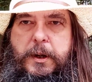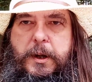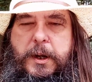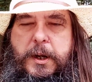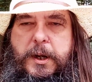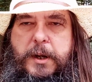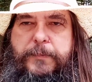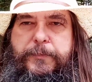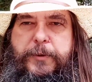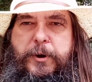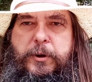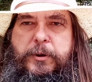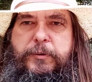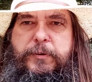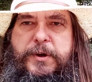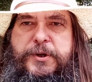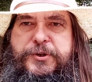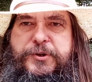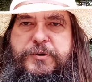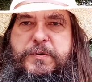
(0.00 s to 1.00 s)

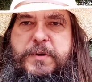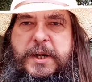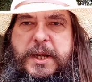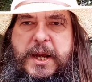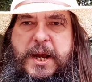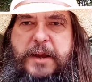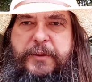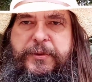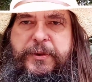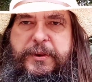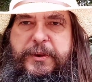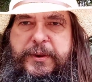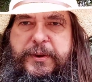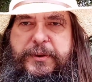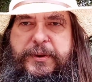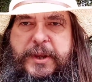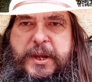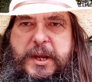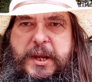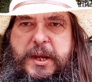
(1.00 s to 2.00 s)
Although I do gather
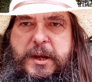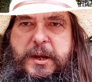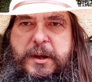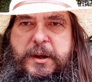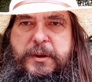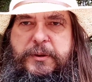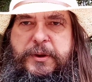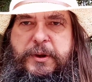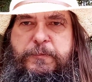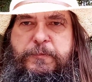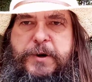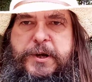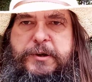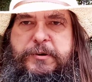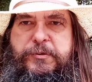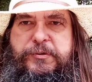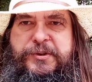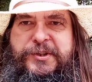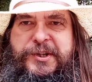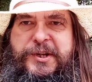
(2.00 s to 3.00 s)
that
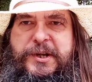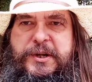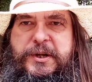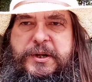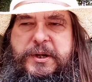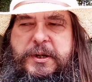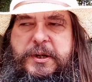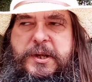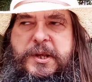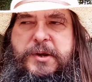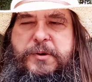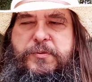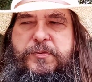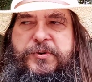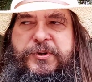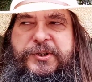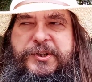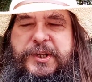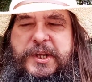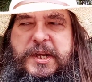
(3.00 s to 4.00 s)
Windows can
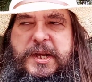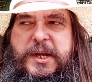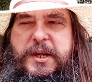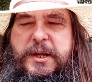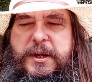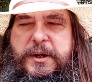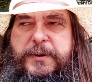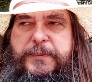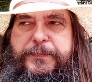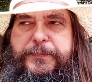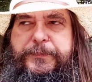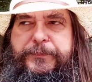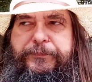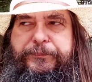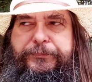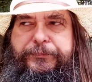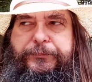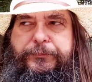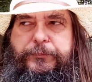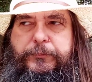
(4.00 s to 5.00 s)
use the
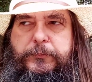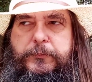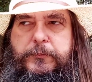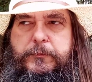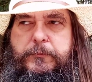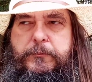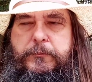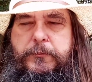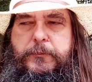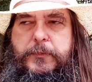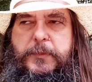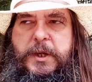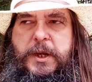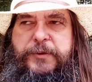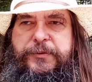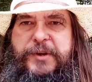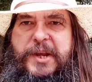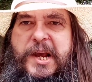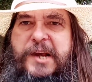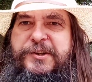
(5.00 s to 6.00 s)

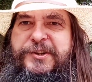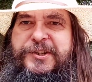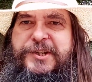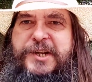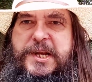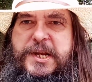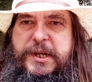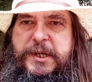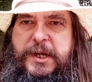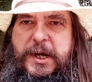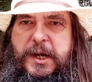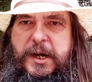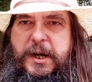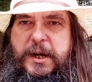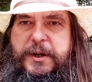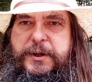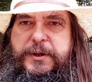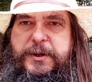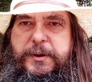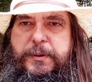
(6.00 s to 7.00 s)
SD
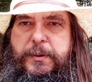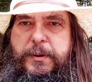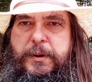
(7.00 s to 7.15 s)
card